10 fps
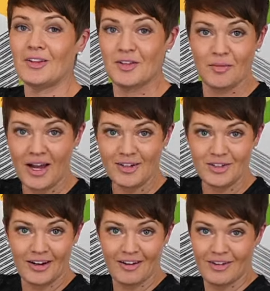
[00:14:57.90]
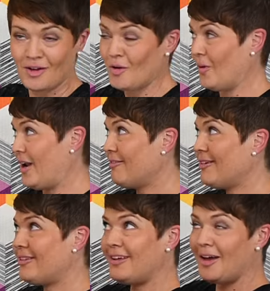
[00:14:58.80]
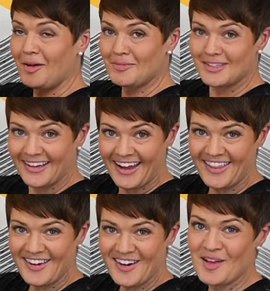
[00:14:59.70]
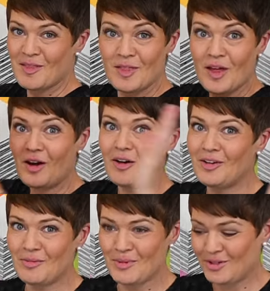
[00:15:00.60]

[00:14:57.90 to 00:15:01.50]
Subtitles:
that's the magic of it. When everything comes together, then all your